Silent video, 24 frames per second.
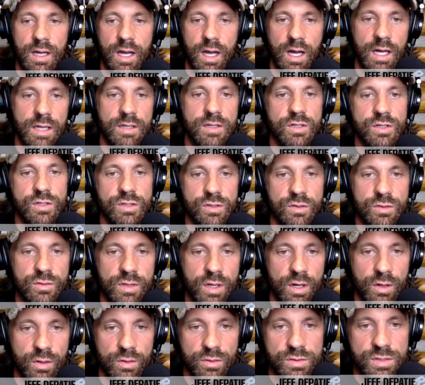undo
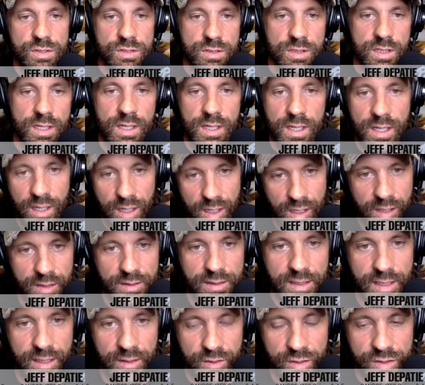those on
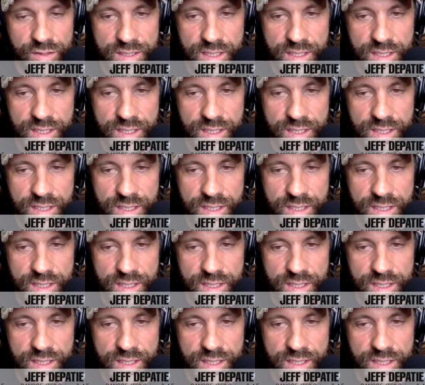the other